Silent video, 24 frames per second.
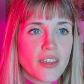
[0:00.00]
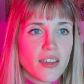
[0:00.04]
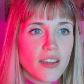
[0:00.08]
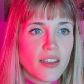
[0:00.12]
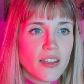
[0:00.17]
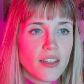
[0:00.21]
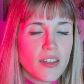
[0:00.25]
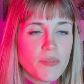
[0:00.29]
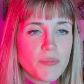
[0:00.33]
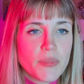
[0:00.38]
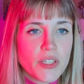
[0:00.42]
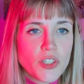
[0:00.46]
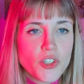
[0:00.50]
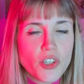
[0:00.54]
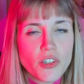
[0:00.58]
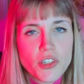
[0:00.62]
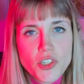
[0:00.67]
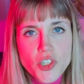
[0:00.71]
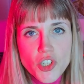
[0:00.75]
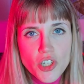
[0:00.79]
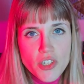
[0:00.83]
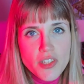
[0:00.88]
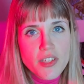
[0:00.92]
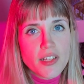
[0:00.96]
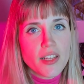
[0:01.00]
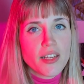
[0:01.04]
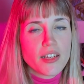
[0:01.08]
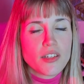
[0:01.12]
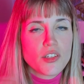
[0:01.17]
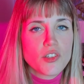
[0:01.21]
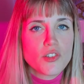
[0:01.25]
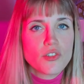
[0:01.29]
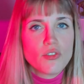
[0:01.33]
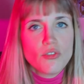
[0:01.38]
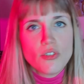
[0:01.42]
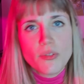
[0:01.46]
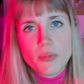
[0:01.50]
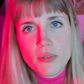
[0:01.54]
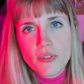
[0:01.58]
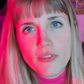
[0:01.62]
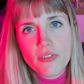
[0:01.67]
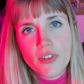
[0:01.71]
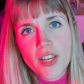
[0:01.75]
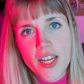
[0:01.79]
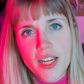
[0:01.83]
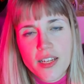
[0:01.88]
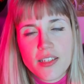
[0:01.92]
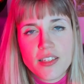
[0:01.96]
Um, so it's just like super
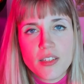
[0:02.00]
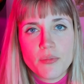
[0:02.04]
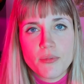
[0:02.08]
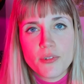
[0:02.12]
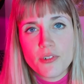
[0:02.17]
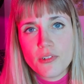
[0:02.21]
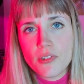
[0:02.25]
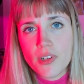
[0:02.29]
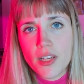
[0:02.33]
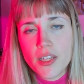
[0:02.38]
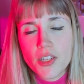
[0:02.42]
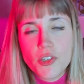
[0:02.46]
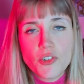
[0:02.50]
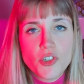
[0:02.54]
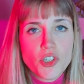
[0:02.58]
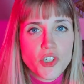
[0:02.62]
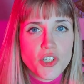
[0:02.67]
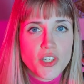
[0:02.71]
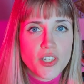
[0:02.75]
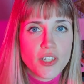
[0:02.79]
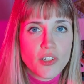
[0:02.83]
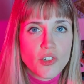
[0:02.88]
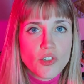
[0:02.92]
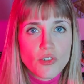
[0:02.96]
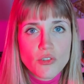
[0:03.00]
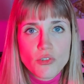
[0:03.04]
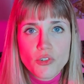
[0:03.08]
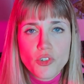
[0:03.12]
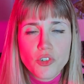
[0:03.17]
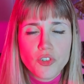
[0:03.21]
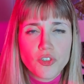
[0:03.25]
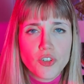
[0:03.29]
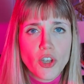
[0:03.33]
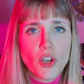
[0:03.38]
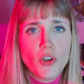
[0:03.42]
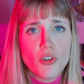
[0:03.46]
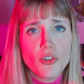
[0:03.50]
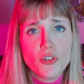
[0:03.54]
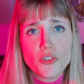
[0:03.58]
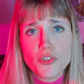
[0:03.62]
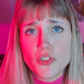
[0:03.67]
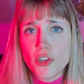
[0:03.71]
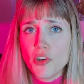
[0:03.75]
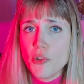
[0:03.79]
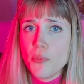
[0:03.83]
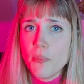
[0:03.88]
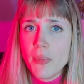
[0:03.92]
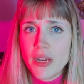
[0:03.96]
flexible and you just can do so,
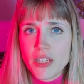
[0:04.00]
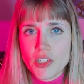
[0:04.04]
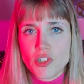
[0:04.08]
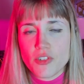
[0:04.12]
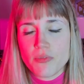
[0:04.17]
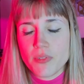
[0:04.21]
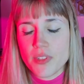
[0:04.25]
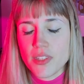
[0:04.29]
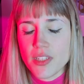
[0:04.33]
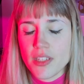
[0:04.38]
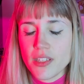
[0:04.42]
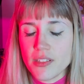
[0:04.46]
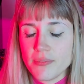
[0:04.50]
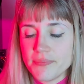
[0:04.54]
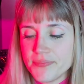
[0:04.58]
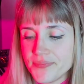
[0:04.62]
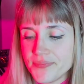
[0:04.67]
so much with it.